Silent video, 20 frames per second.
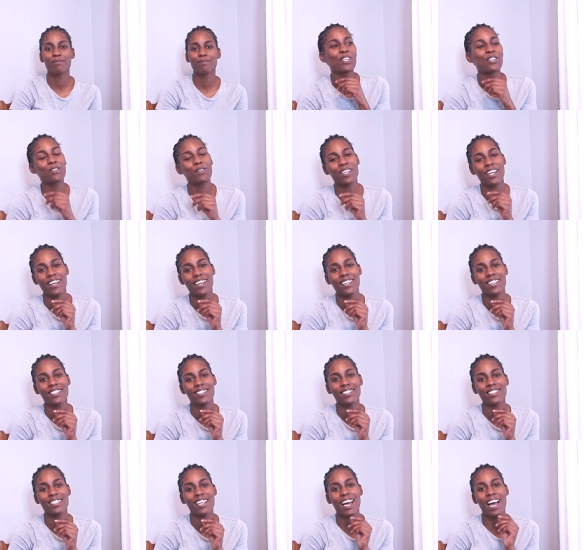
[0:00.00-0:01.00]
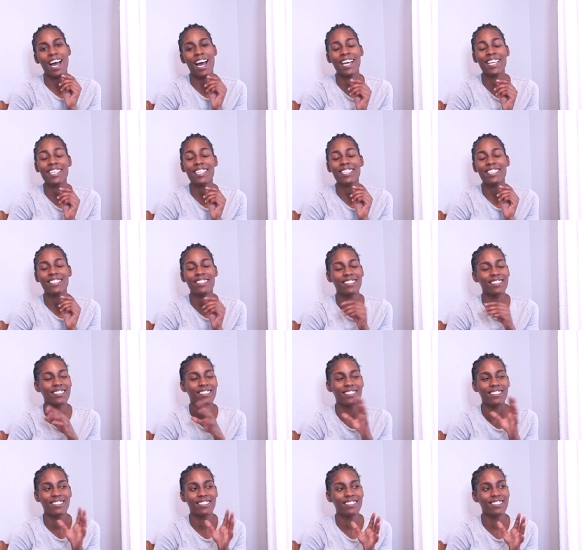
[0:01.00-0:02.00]
You guys, I
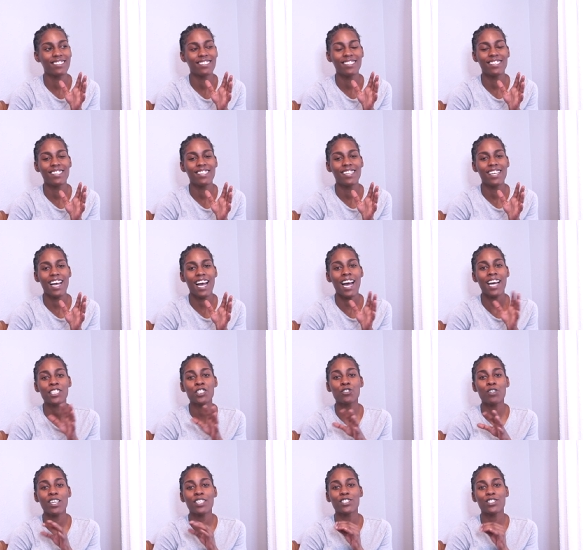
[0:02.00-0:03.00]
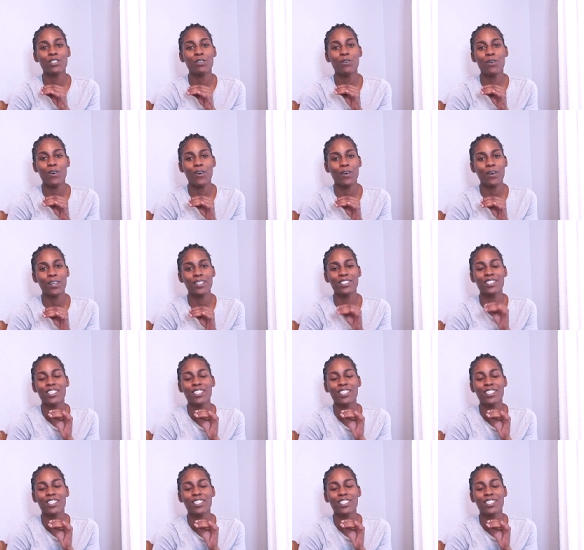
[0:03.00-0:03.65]
try so hard